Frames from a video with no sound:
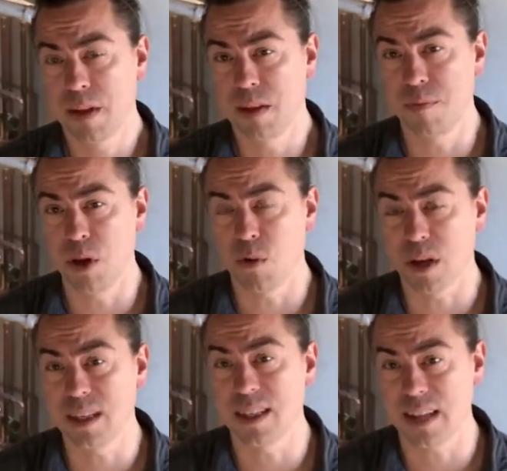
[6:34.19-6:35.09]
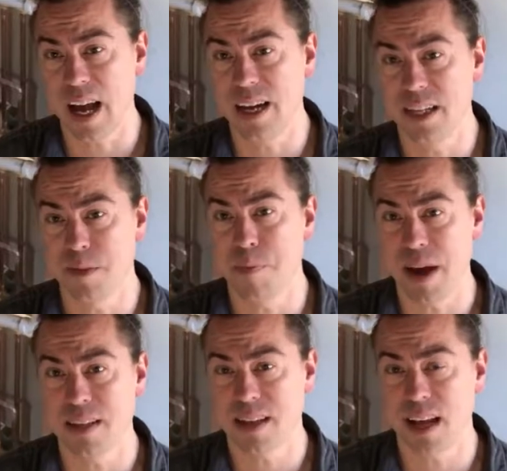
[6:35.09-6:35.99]
millwork design is
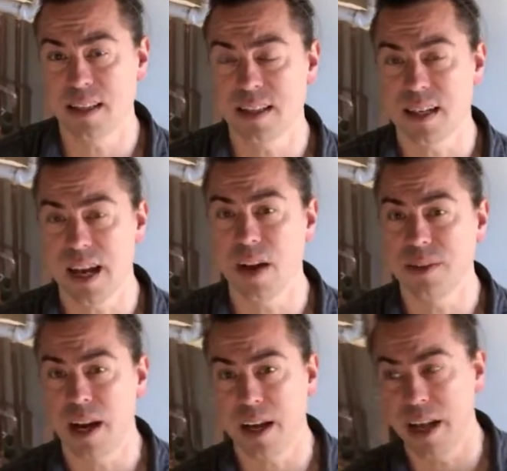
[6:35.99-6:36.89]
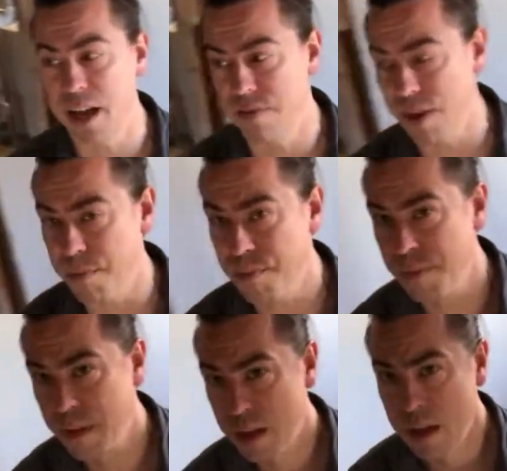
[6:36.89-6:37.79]
based on this layout that I gave them.
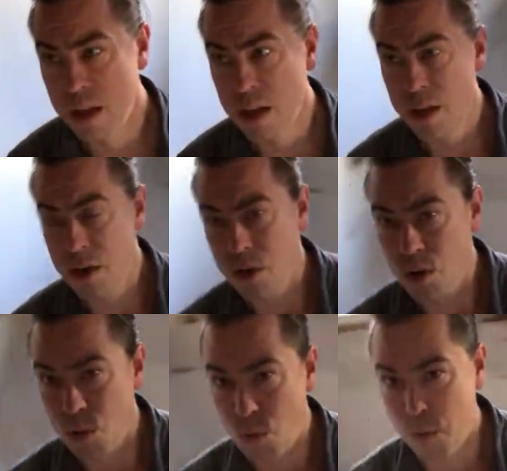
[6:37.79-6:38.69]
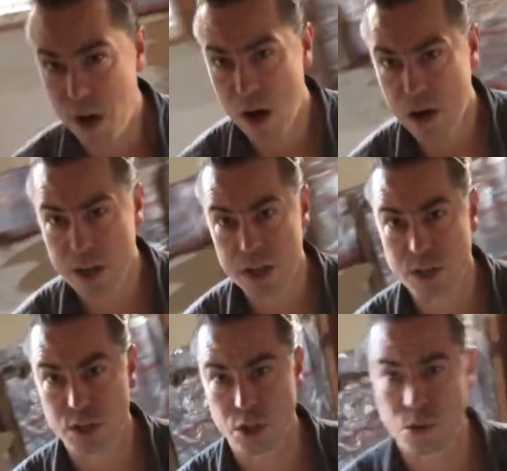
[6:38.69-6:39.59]
We are going to
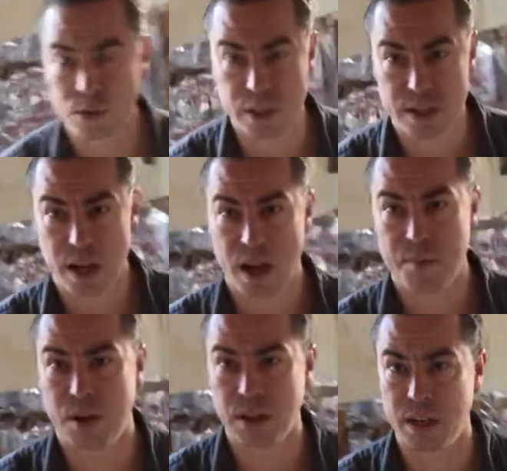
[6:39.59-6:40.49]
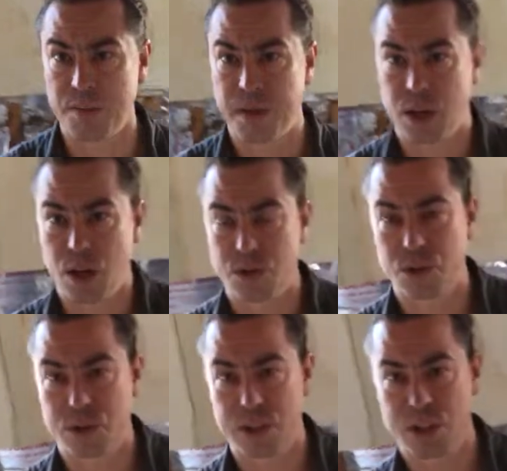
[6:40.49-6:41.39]
scoot the tub a little bit
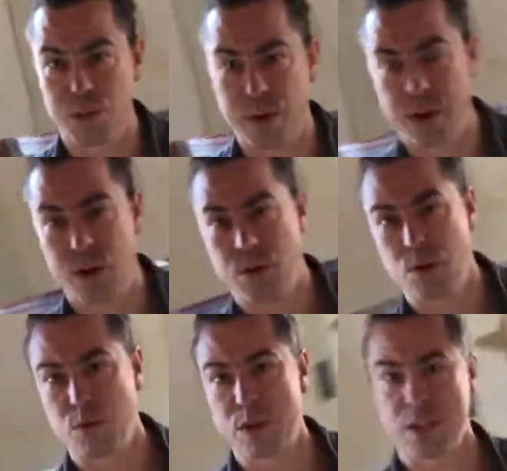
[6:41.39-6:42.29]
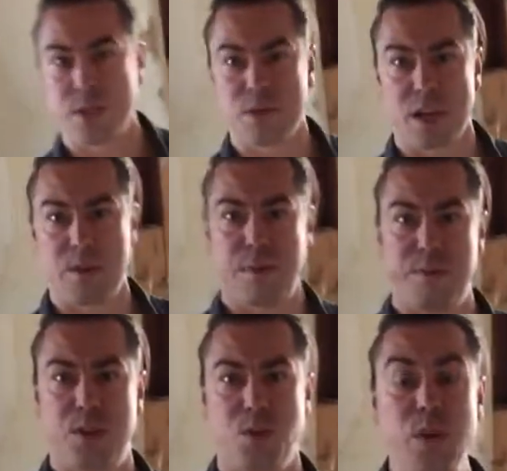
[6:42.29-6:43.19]
closer to this window. Originally it was going to be
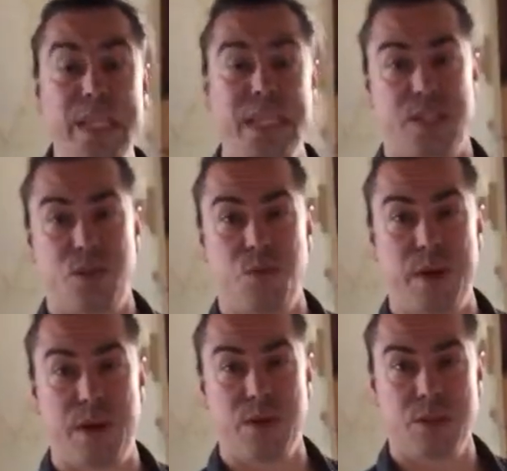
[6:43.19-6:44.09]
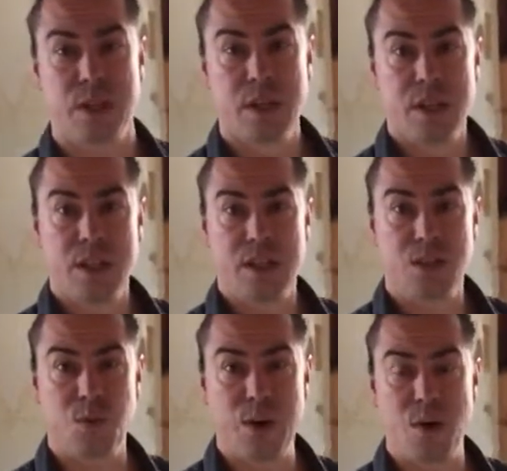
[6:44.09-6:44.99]
between these 2 windows.
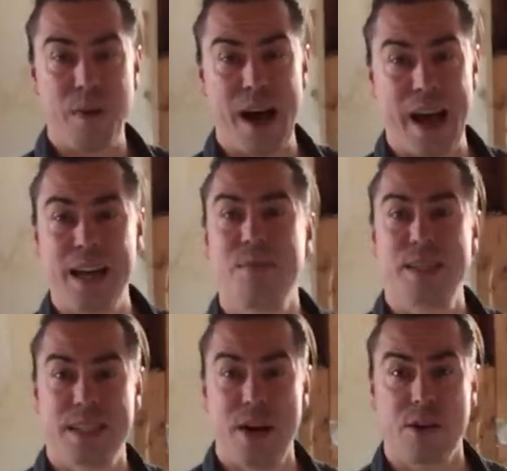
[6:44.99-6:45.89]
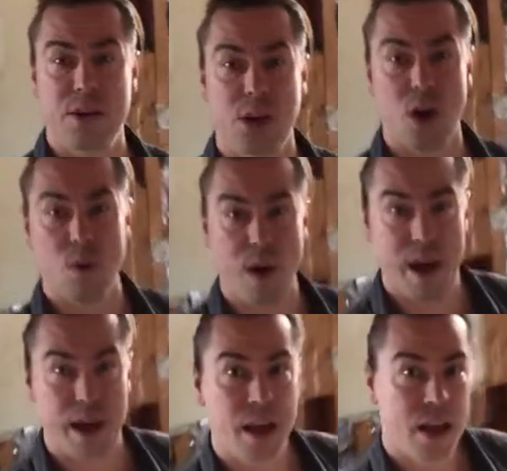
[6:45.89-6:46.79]
This window behind me is now going to go
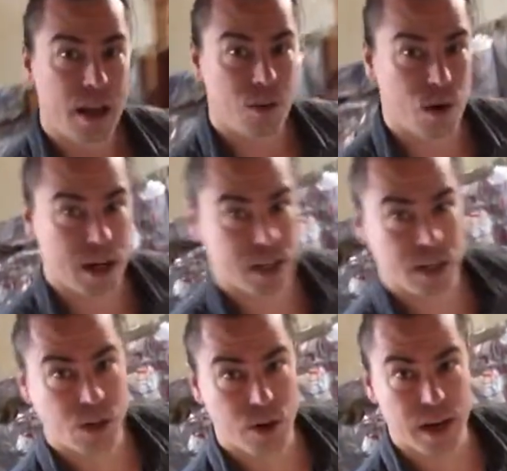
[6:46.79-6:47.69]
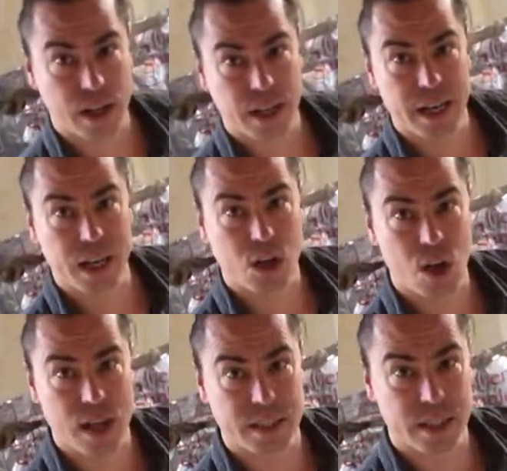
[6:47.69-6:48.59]
away. We're actually going to create a linen
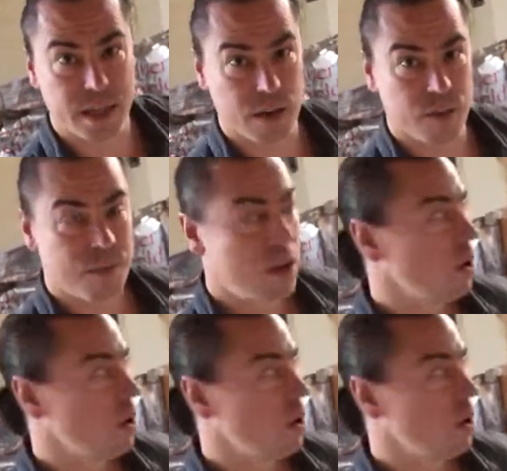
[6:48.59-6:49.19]
closet here.